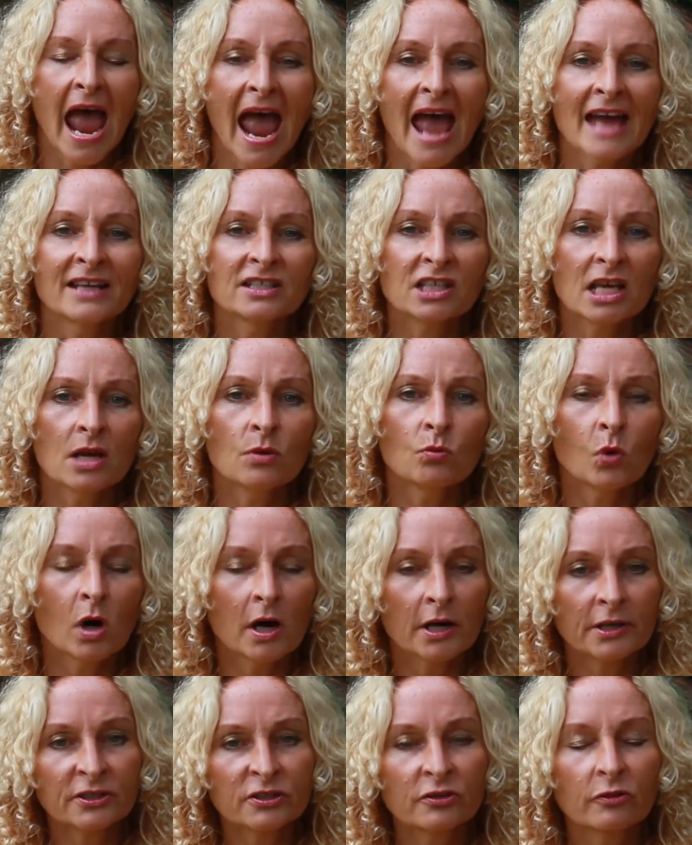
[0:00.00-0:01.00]
And it
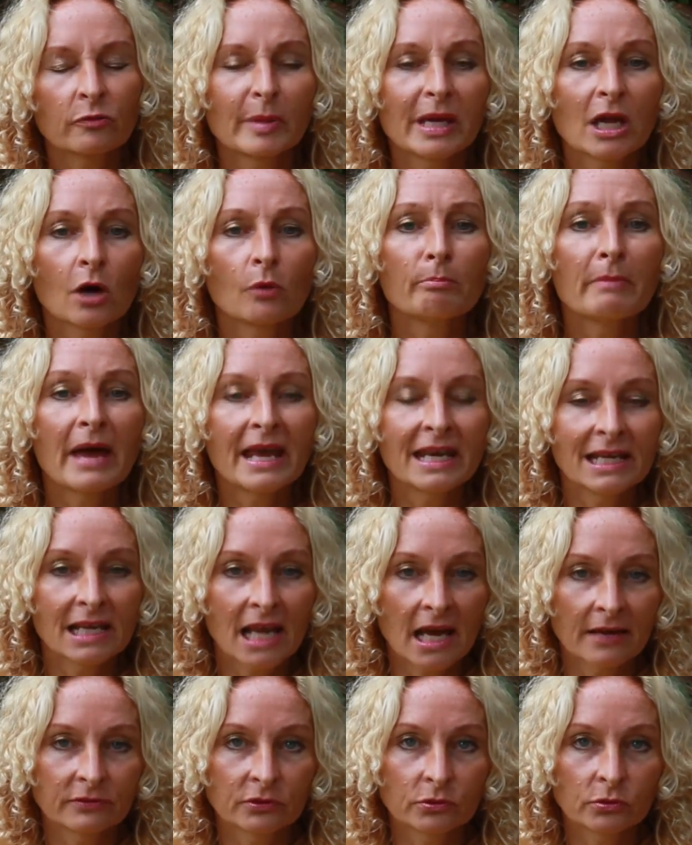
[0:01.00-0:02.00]
works for me on many
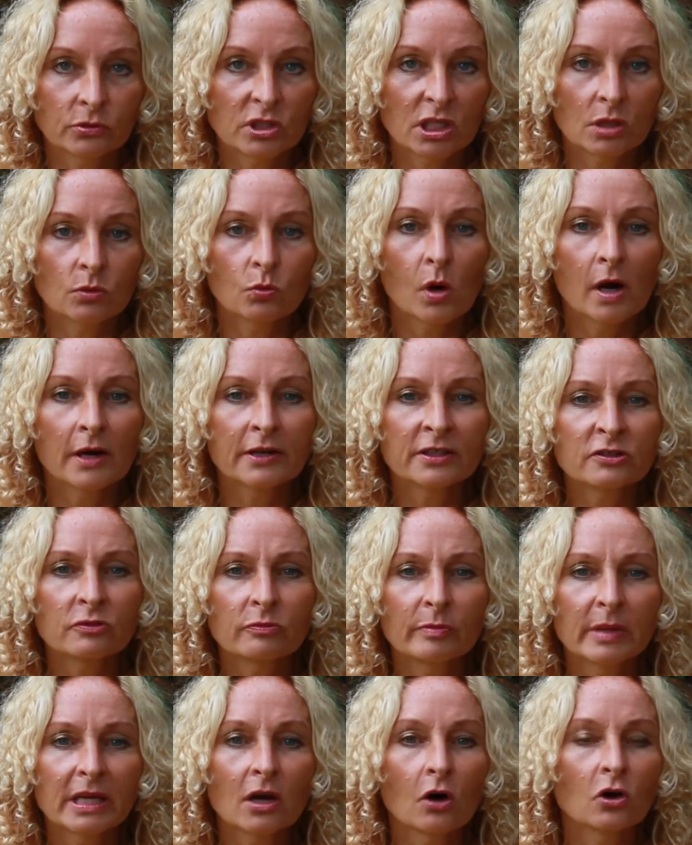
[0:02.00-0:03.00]
levels. It works for
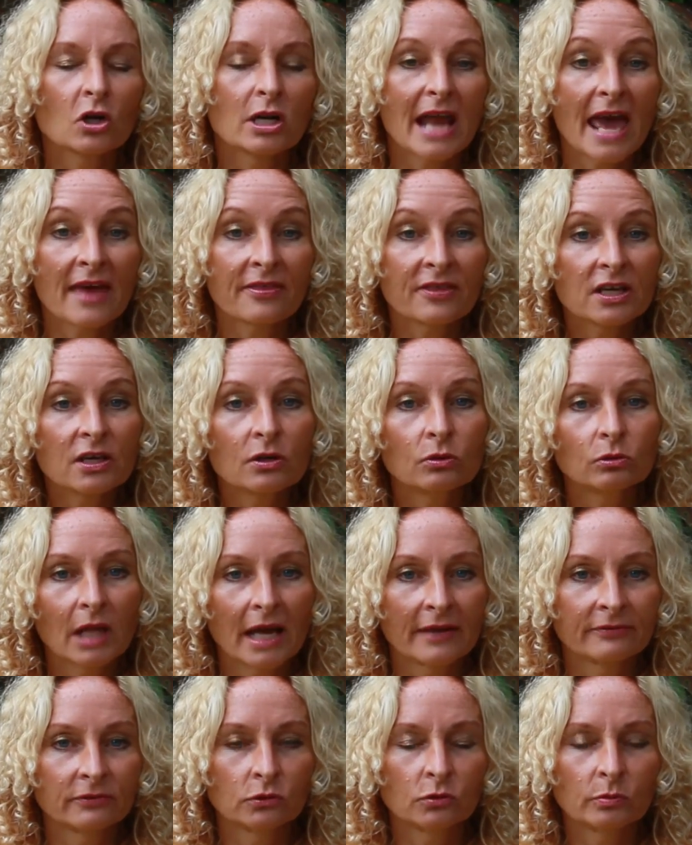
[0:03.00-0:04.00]
me on an ethical
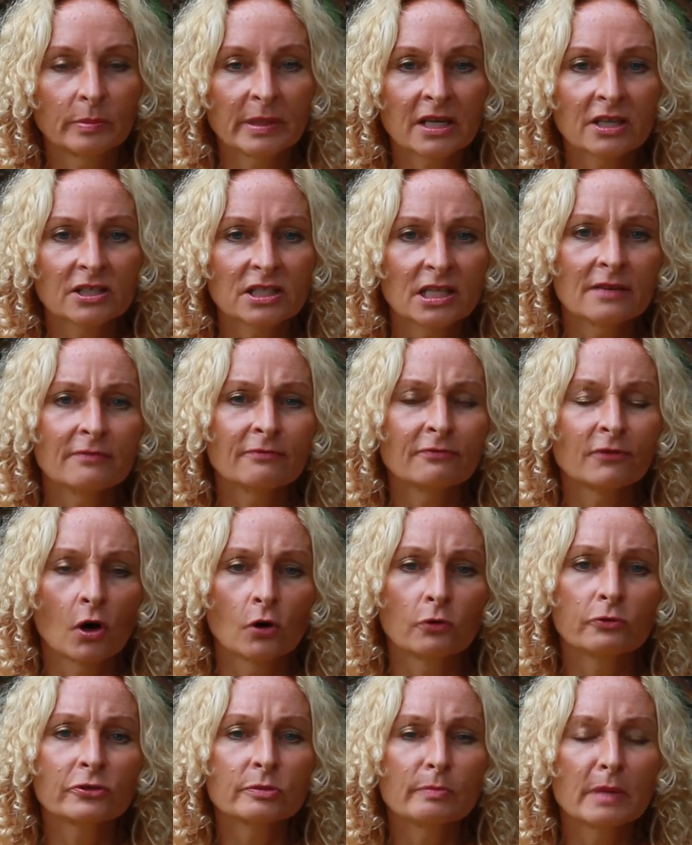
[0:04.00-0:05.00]
level because it
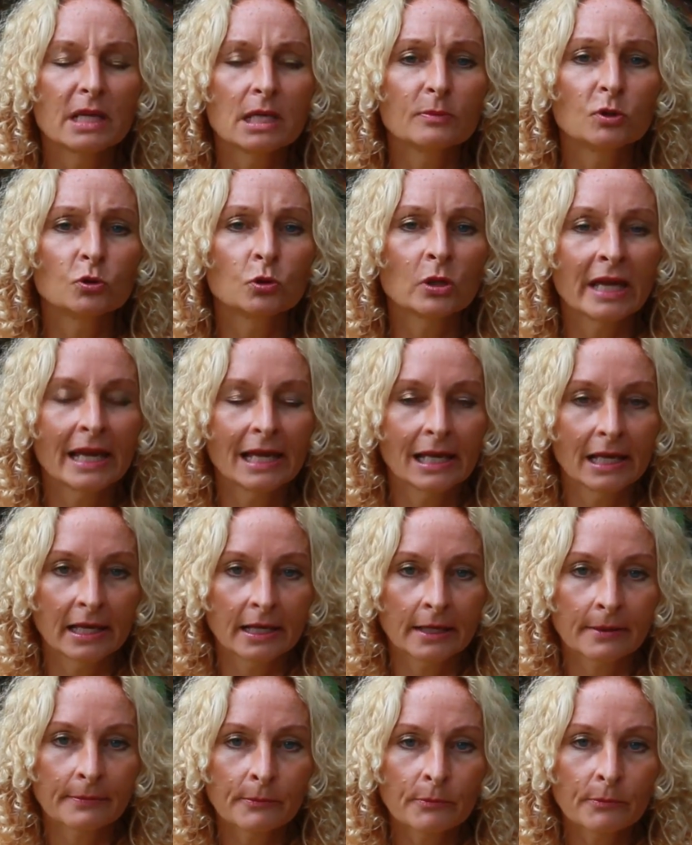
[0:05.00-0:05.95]
involves minimal killing.